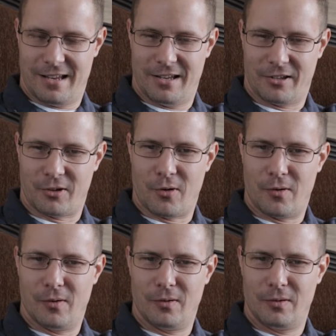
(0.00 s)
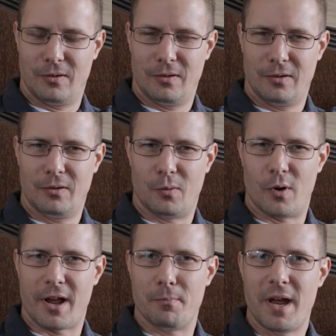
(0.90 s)
So
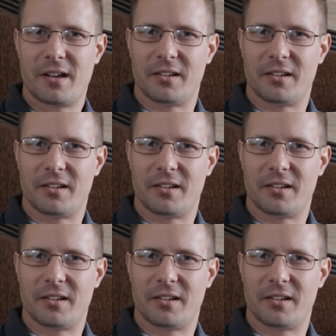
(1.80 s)
when I make a